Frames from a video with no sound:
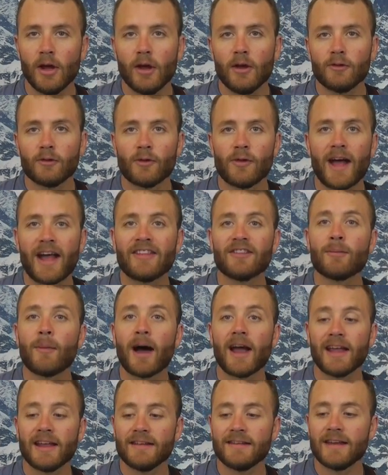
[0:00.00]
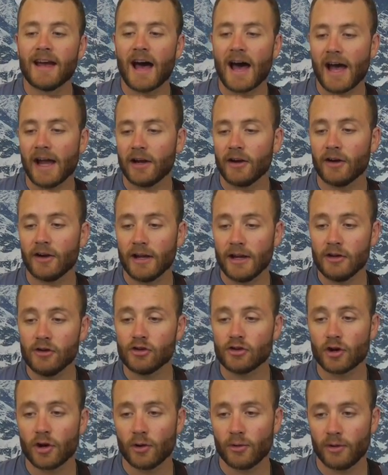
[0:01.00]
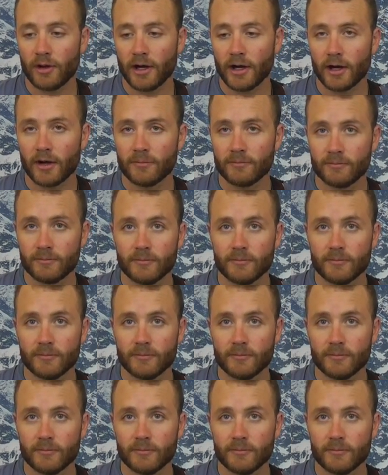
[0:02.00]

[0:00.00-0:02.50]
So that's my entire intro there.